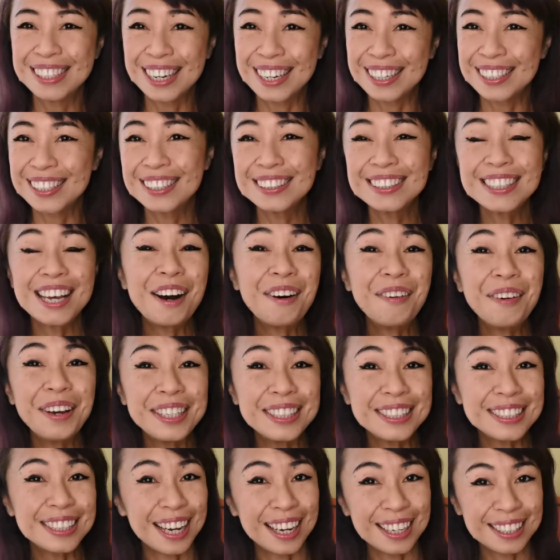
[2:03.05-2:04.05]

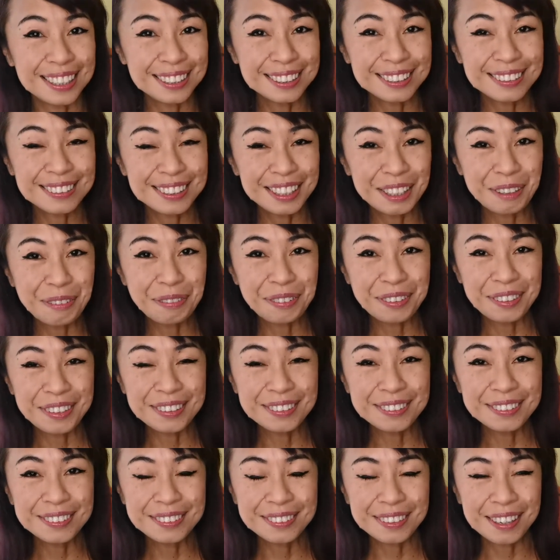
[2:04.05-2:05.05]
entitled they
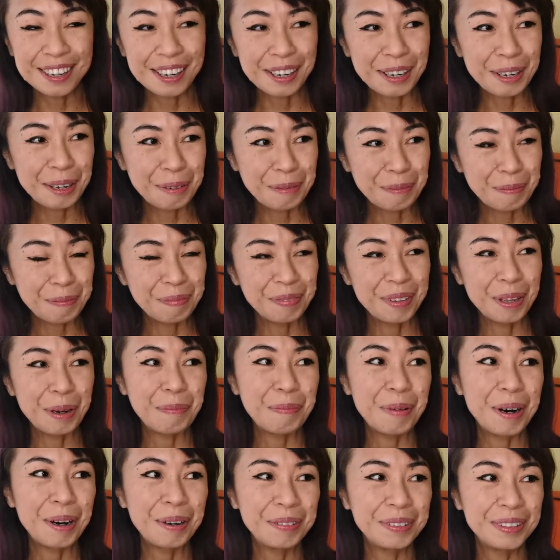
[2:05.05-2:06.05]
feel
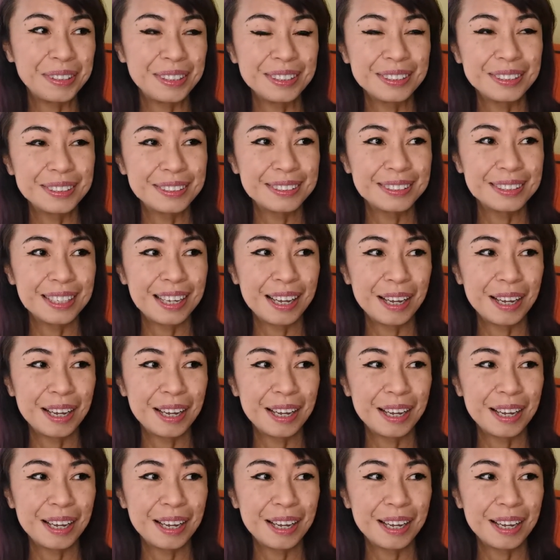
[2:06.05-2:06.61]
about this,